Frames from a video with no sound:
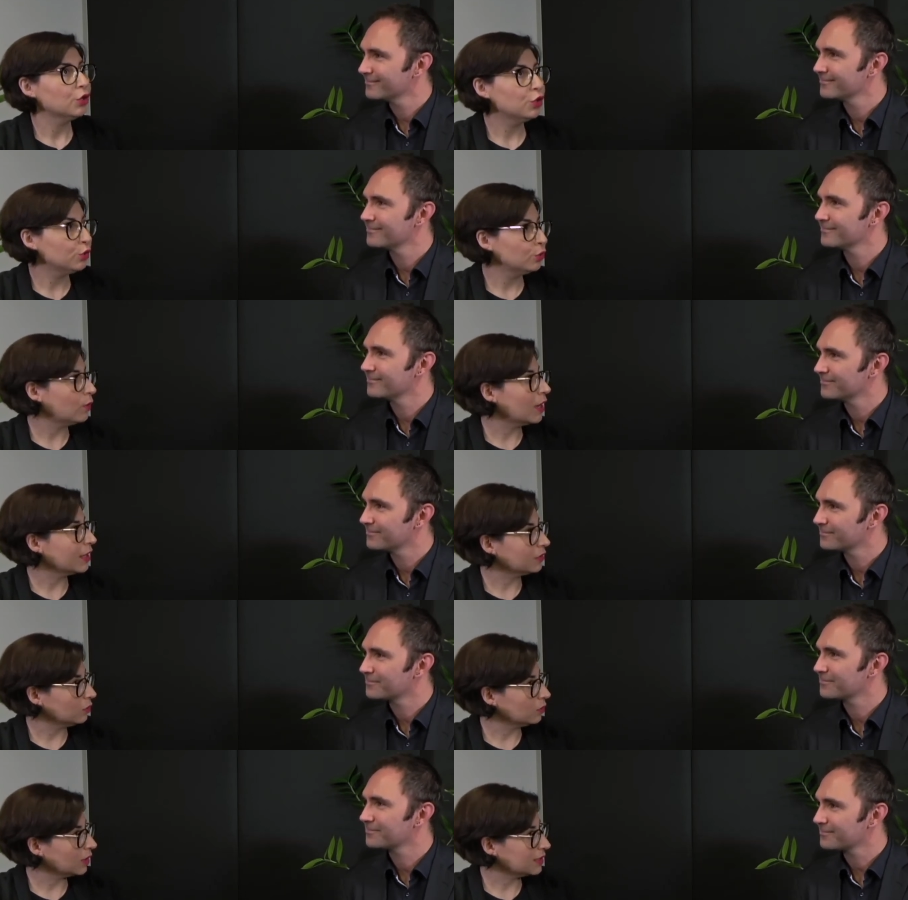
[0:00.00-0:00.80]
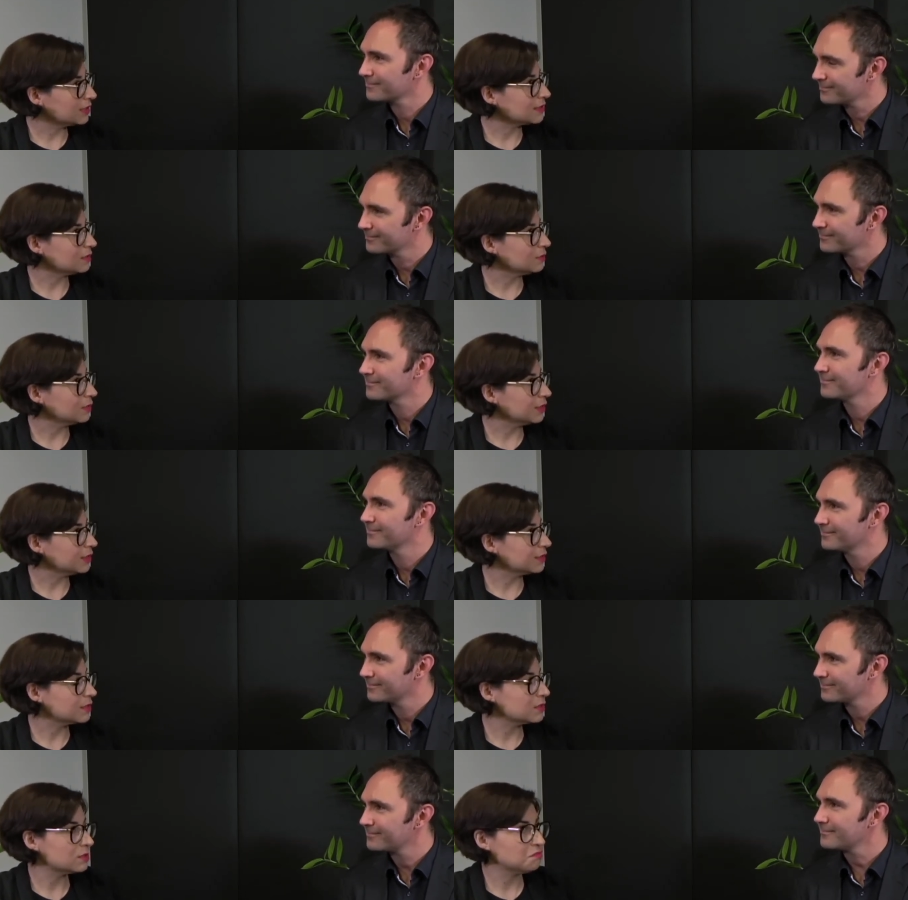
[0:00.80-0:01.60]
Speaker 1: who are your
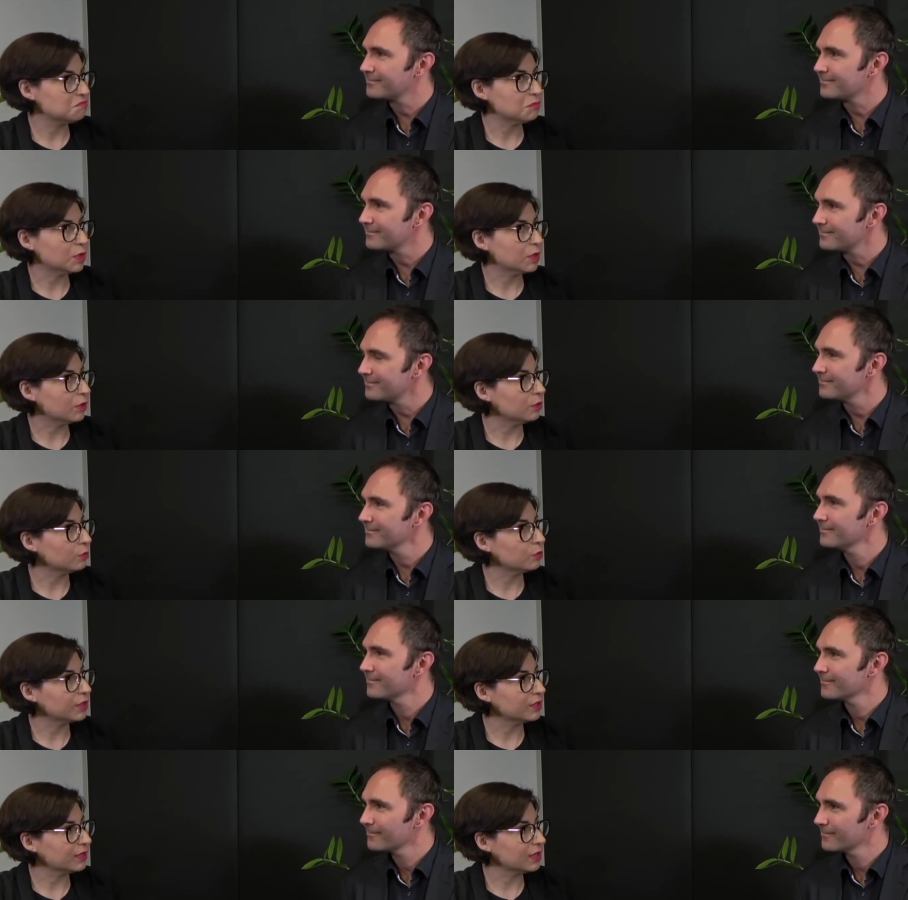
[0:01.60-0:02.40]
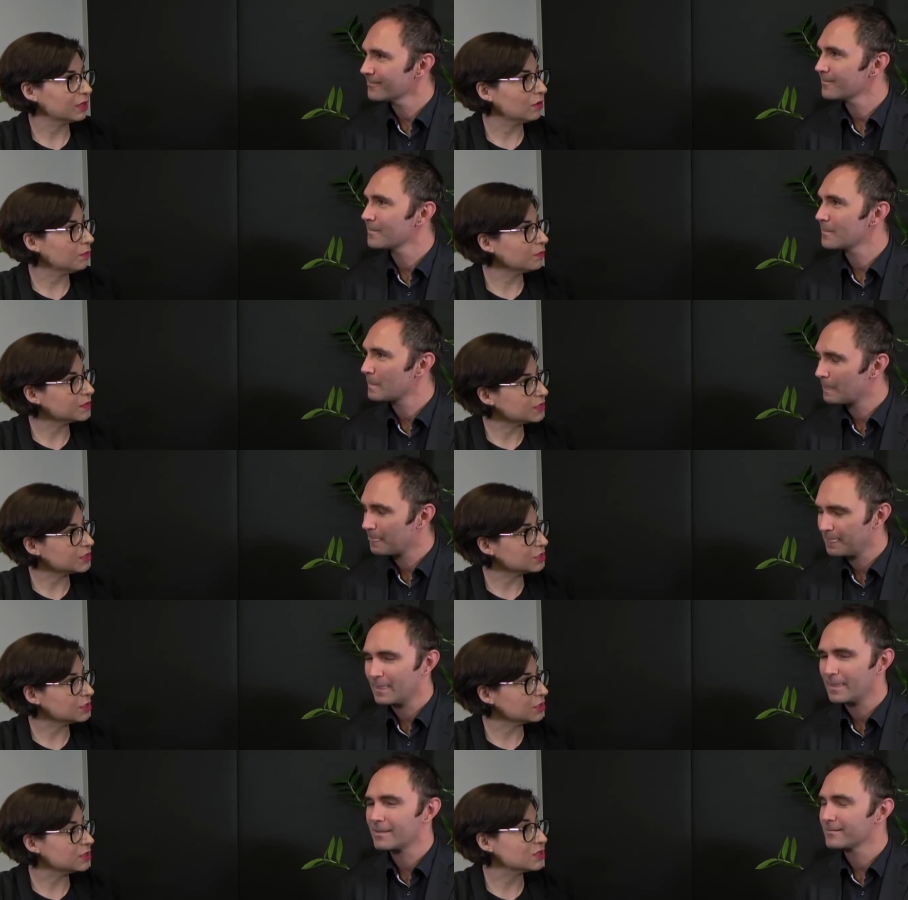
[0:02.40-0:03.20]
customers? You know, what are their
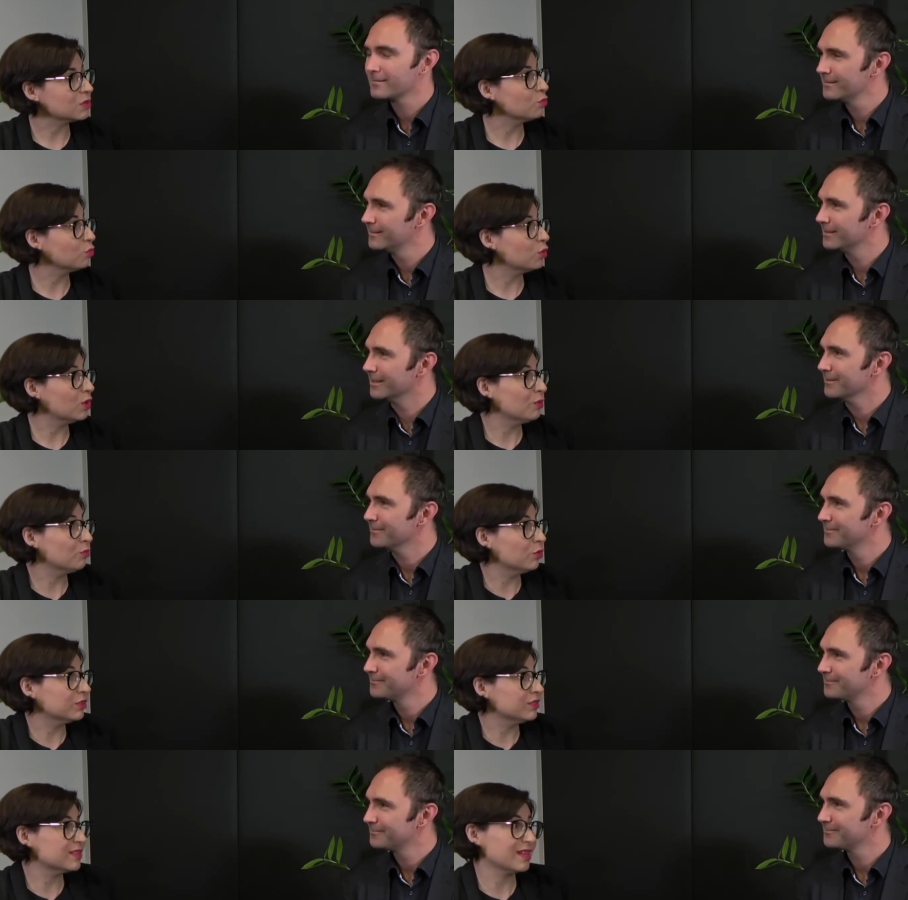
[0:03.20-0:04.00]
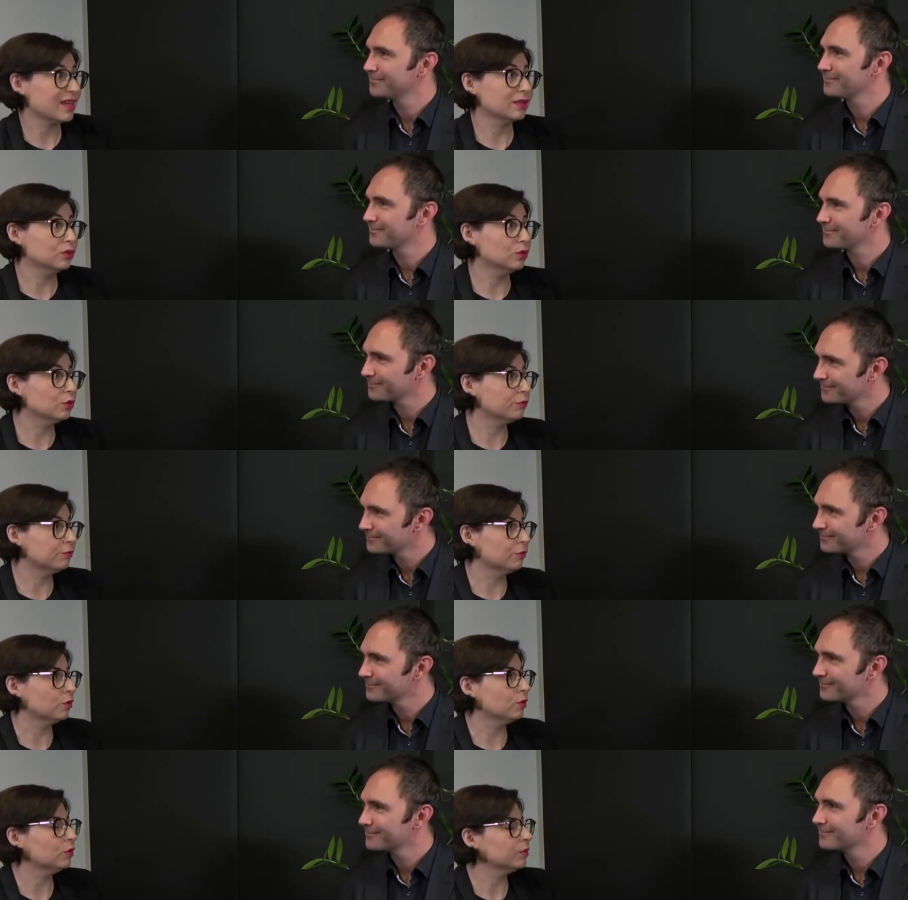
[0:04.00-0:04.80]
compositions and yep. what do they look
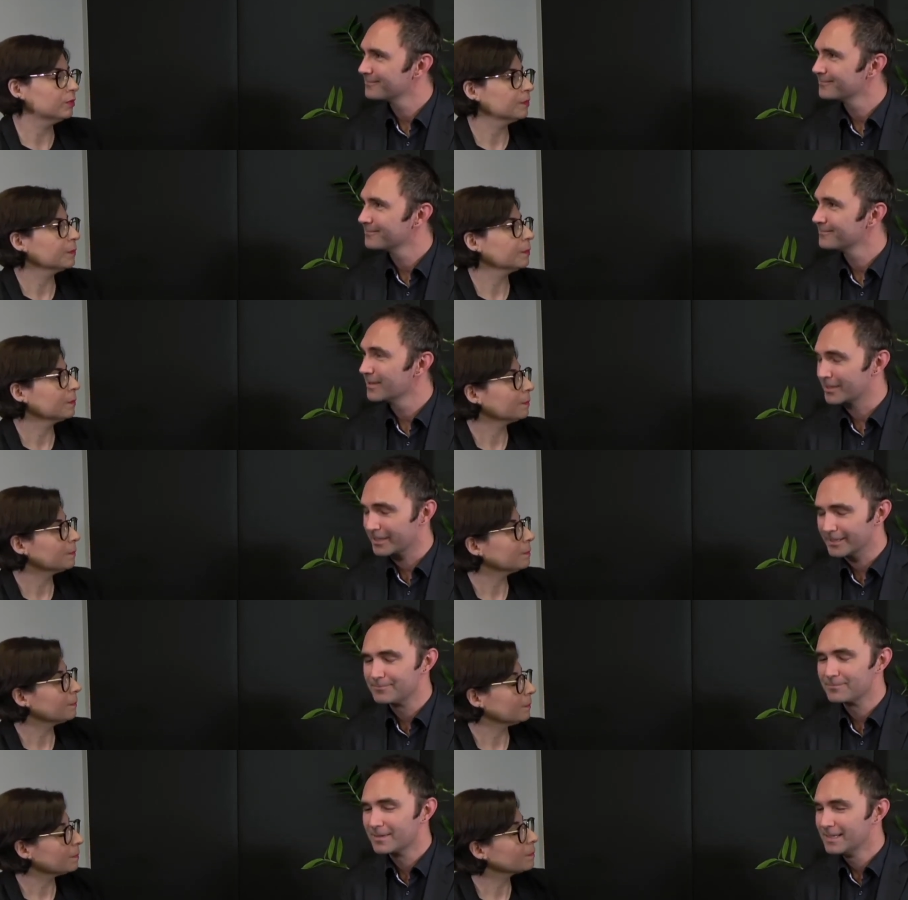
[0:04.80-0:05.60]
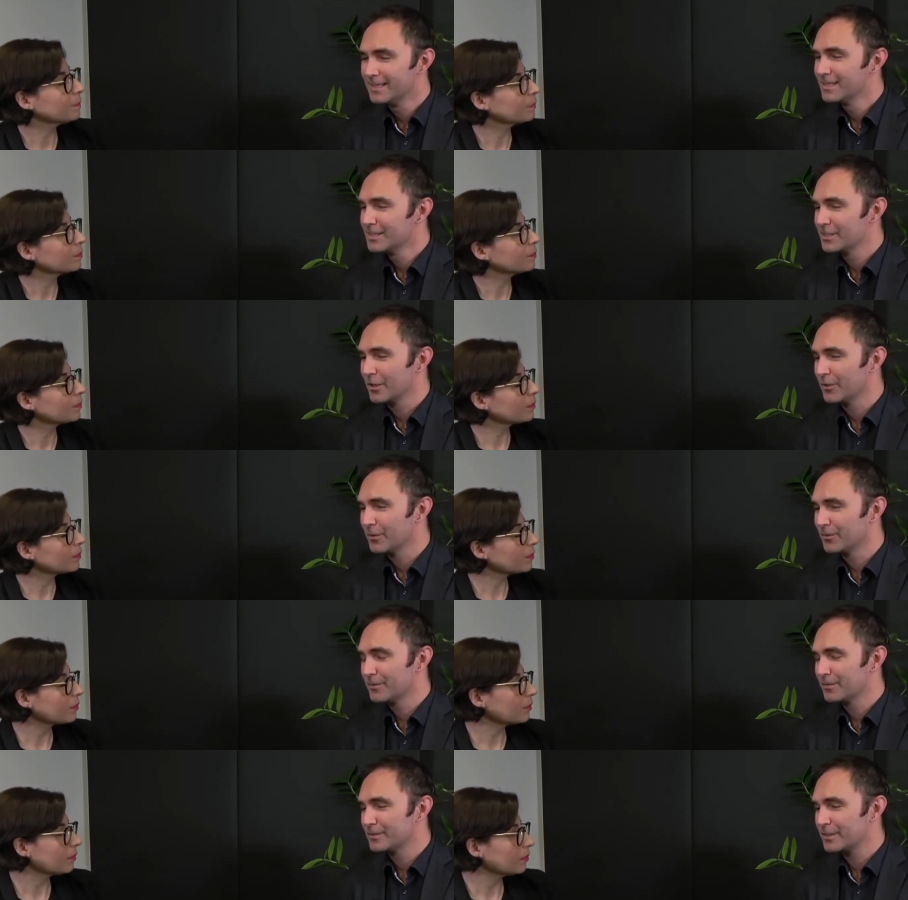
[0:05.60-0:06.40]
for? Okay.
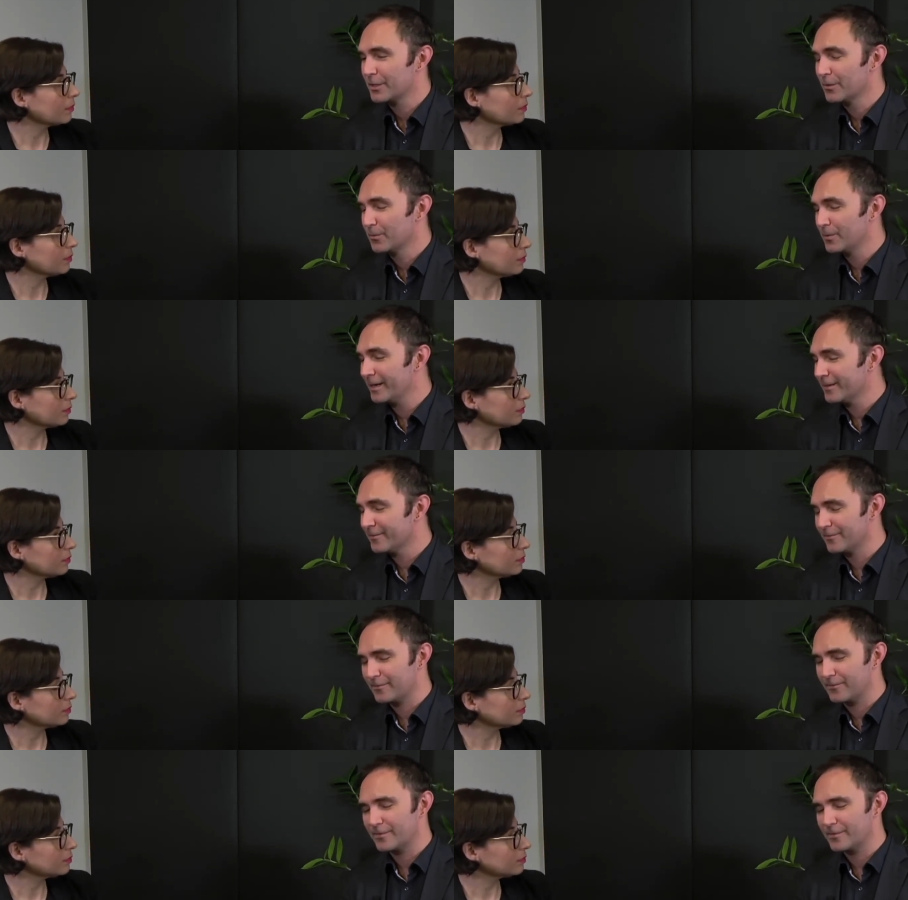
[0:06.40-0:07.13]
Speaker 2: So, so we have